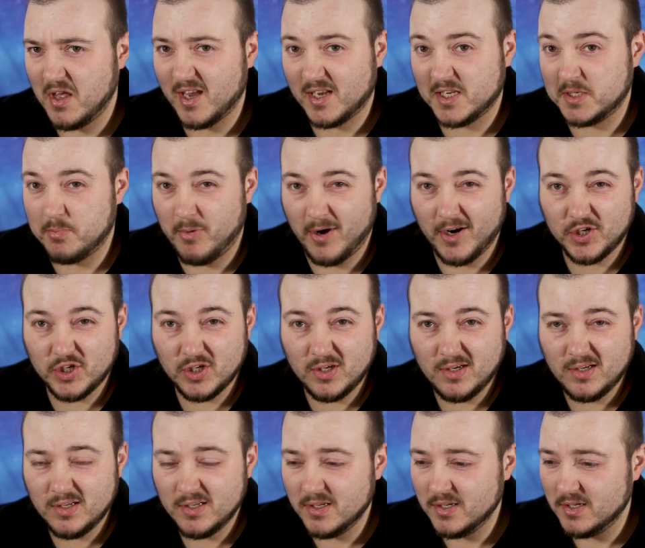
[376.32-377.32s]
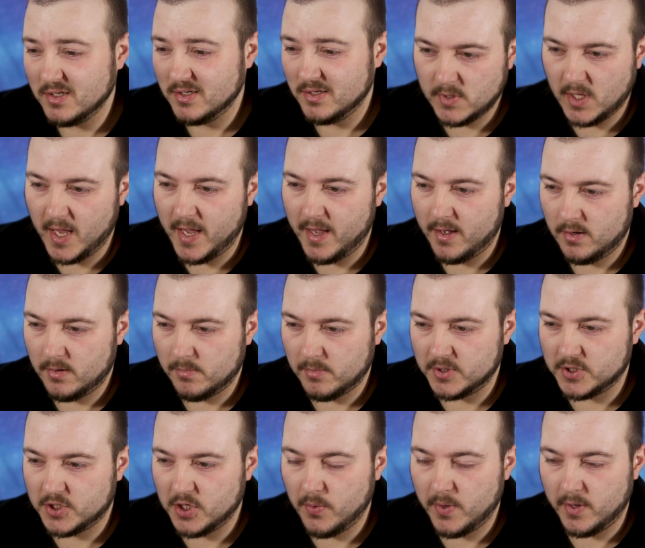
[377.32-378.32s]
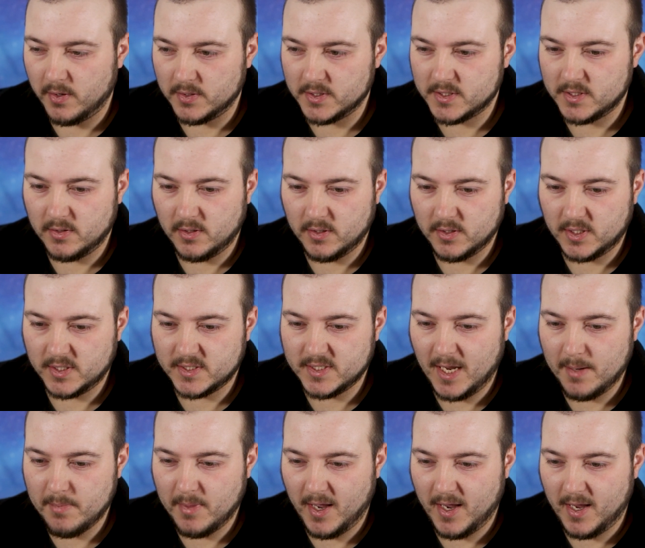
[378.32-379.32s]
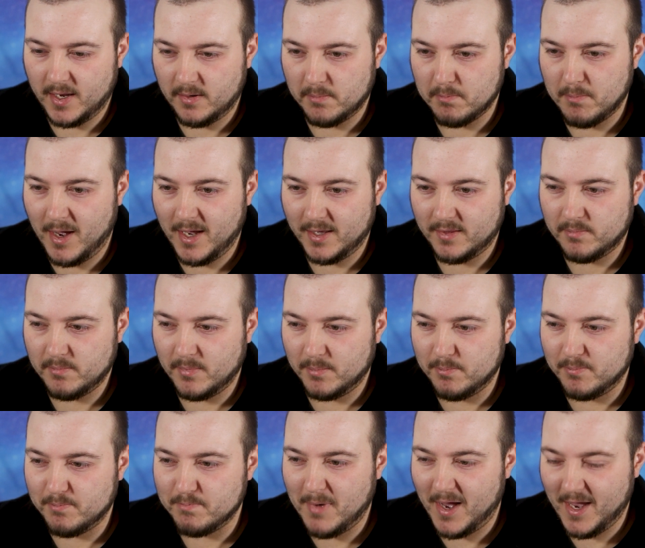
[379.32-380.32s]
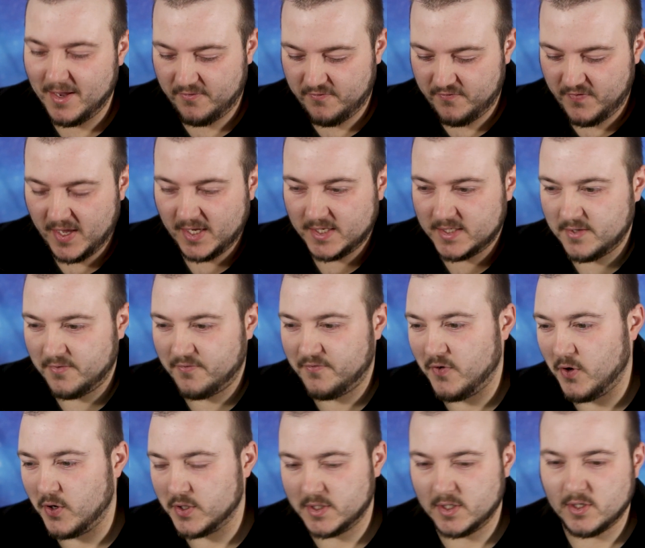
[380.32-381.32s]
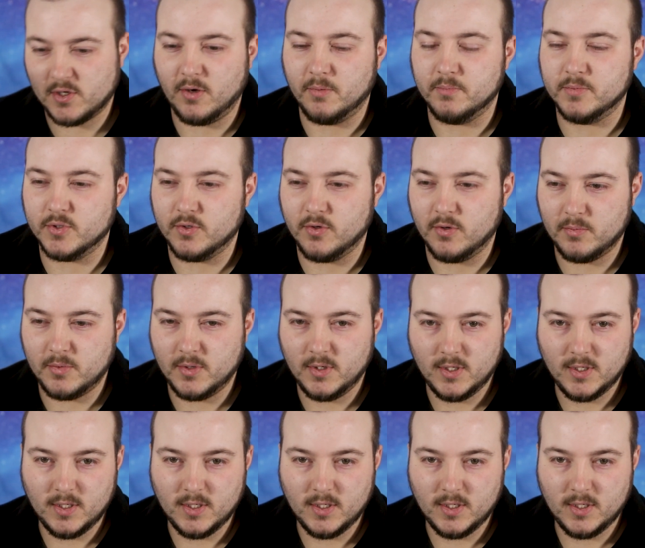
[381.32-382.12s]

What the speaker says: expression? Yeah, I'm going to do it until you type that in and my face is the first thing that comes up.